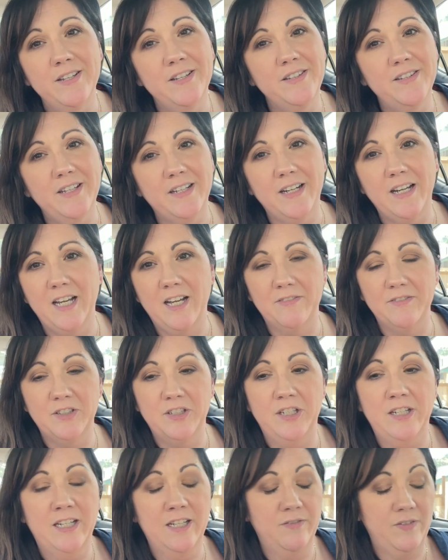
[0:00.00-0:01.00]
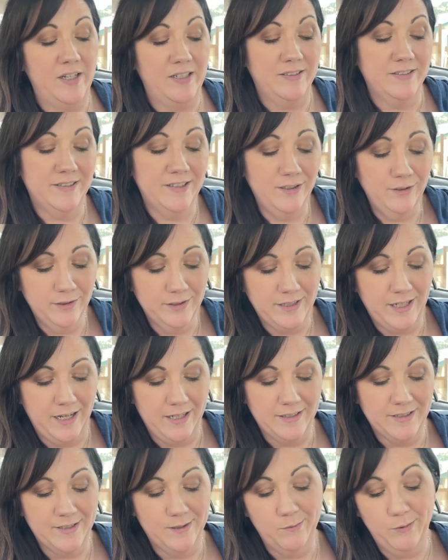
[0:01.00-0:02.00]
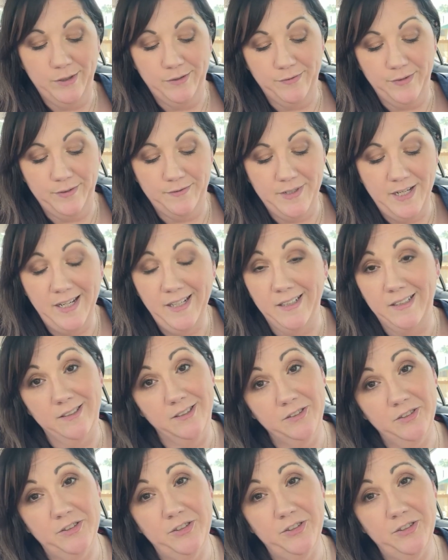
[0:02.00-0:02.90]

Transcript: that I have to give a skills test at 1.15.